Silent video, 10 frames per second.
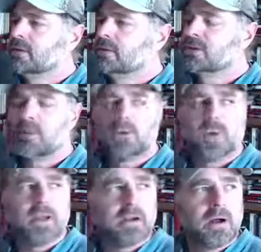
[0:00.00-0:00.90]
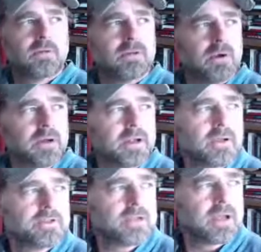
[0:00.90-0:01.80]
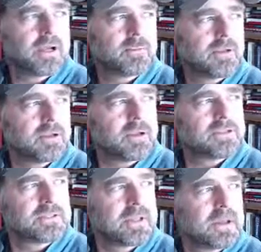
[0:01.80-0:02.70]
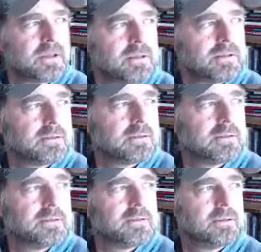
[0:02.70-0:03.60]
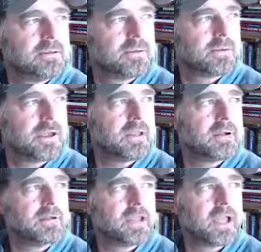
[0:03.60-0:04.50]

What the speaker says: So it's been raining off and on outside. I'm looking outside at rain on the